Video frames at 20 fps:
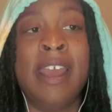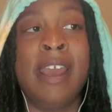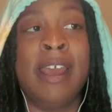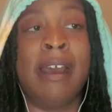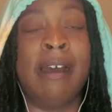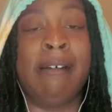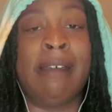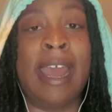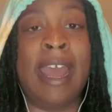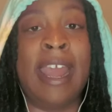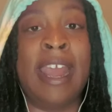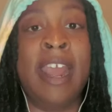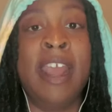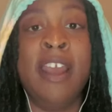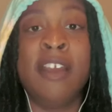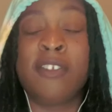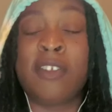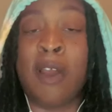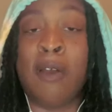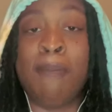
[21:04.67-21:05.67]
Okay,
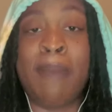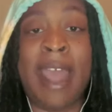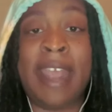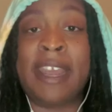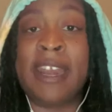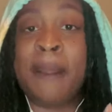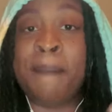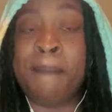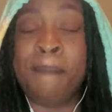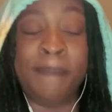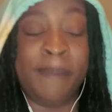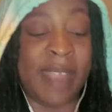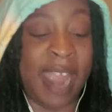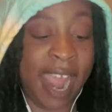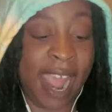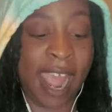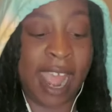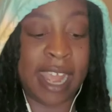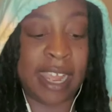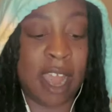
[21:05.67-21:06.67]
so back in the
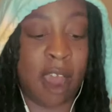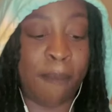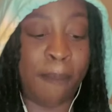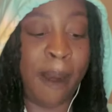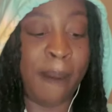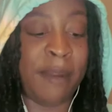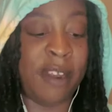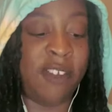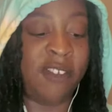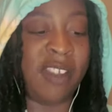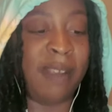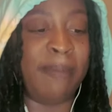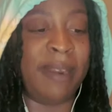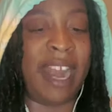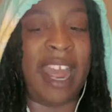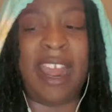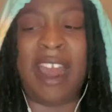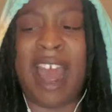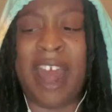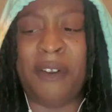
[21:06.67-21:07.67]
day, y'all probably used to be
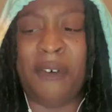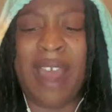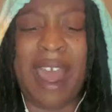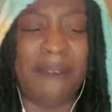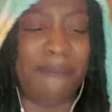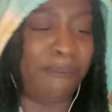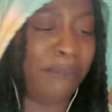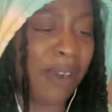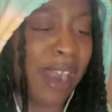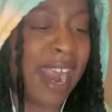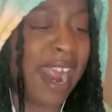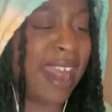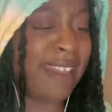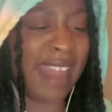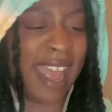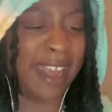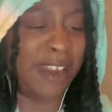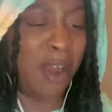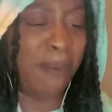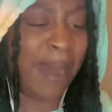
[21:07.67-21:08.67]
like, I don't have friends,
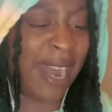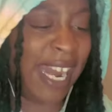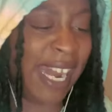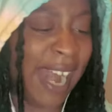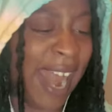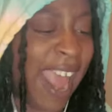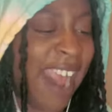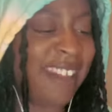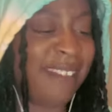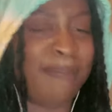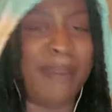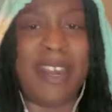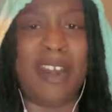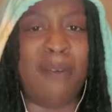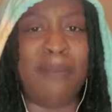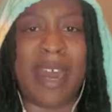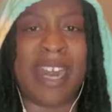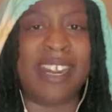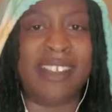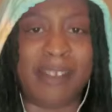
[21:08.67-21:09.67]
nobody likes me,
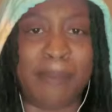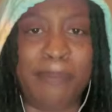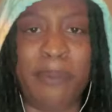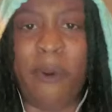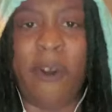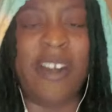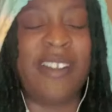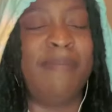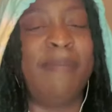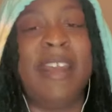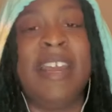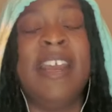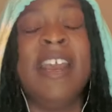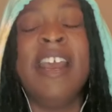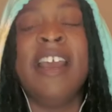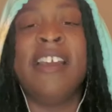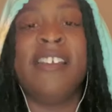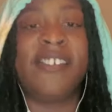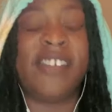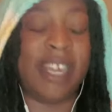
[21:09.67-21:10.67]
nobody supports me,
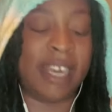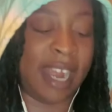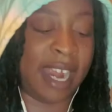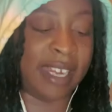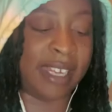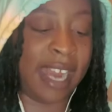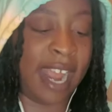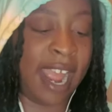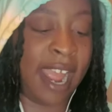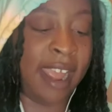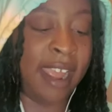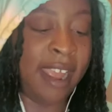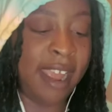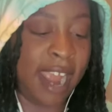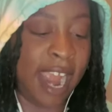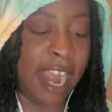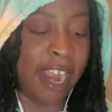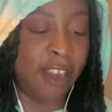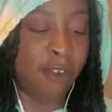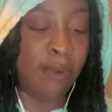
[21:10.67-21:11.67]
shit like that.
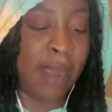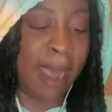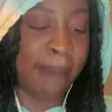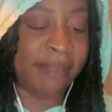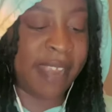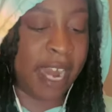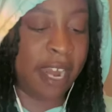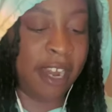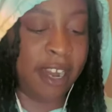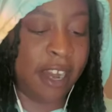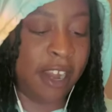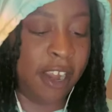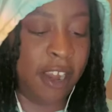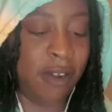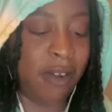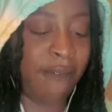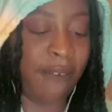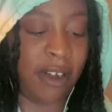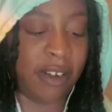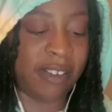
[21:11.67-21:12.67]
And you kept telling the
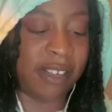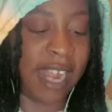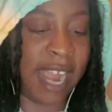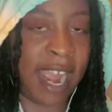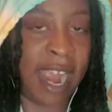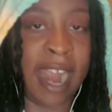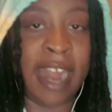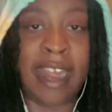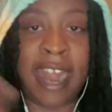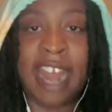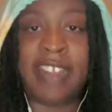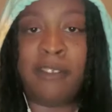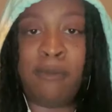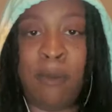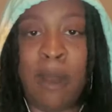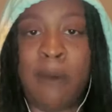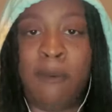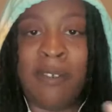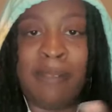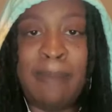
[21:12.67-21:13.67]
universe that, and that's
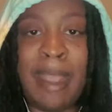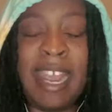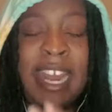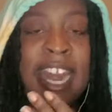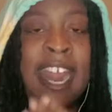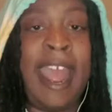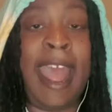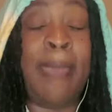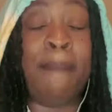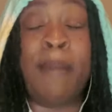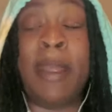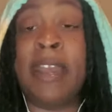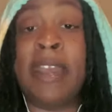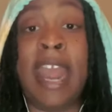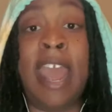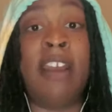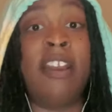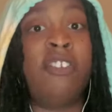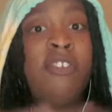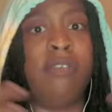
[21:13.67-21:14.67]
what was making it happen.
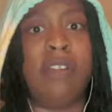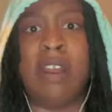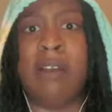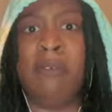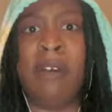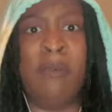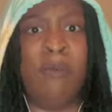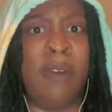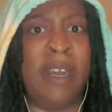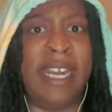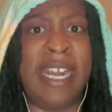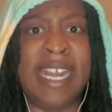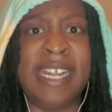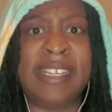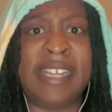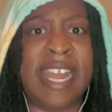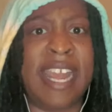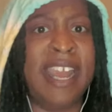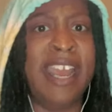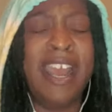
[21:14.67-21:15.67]
Now that you done released
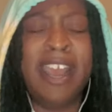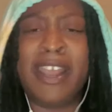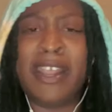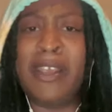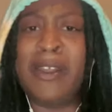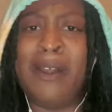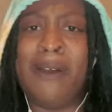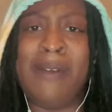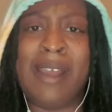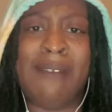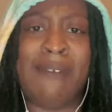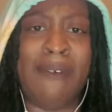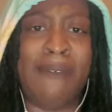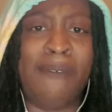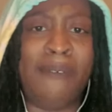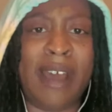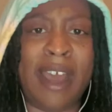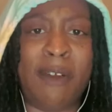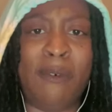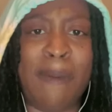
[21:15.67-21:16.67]
it, you don't give a
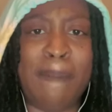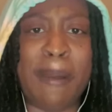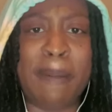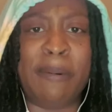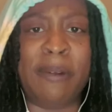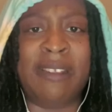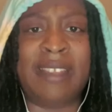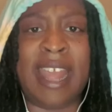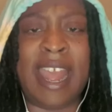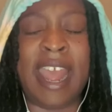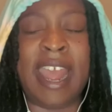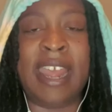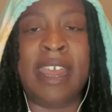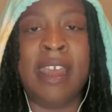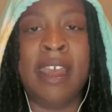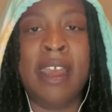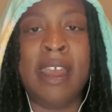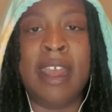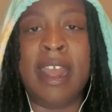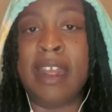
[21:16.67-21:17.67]
fuck what people think.
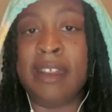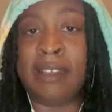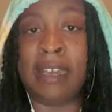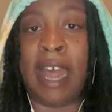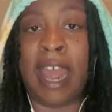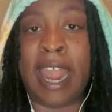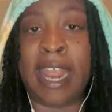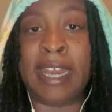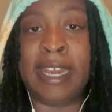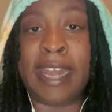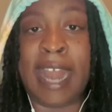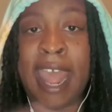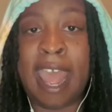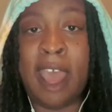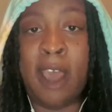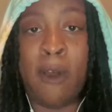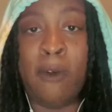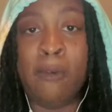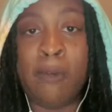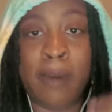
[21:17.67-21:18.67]
It's like
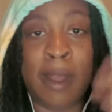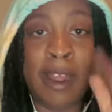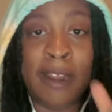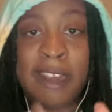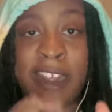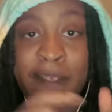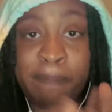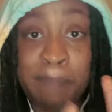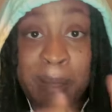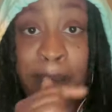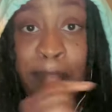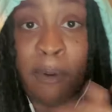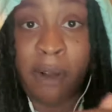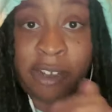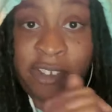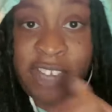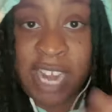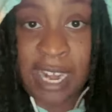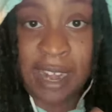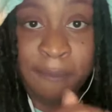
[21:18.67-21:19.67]
now these people are
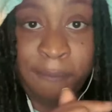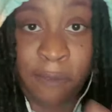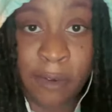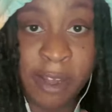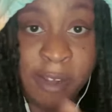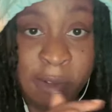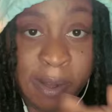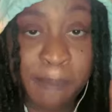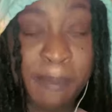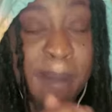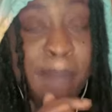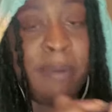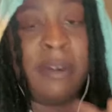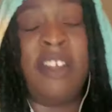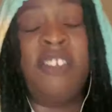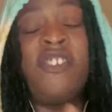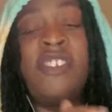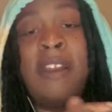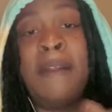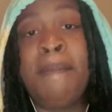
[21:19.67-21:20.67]
checking for you. The people that
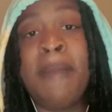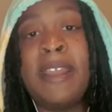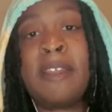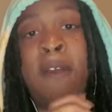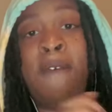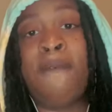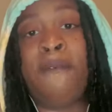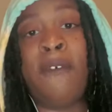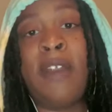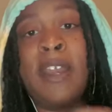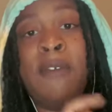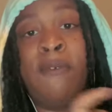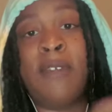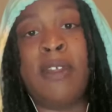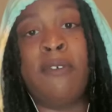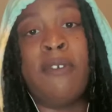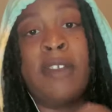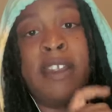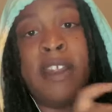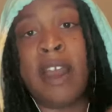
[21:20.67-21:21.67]
should have been your friend when you
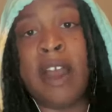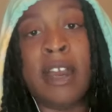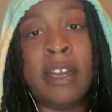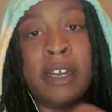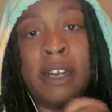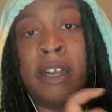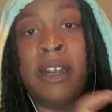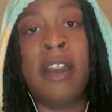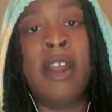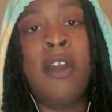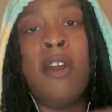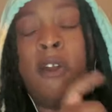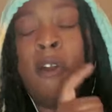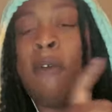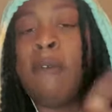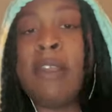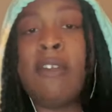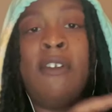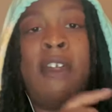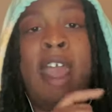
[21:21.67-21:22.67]
were younger or
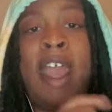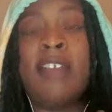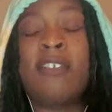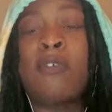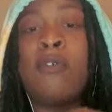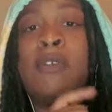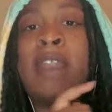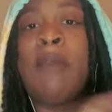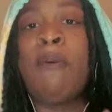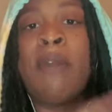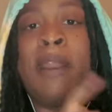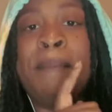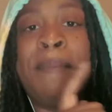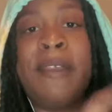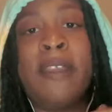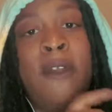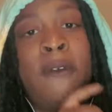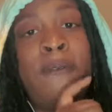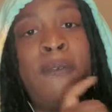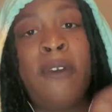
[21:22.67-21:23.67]
when you were in high school, they want to be
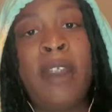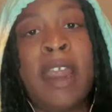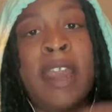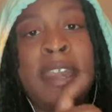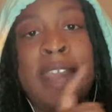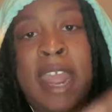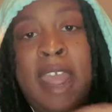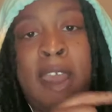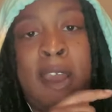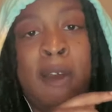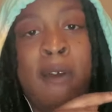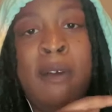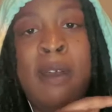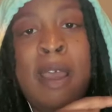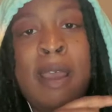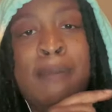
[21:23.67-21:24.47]
your friend now.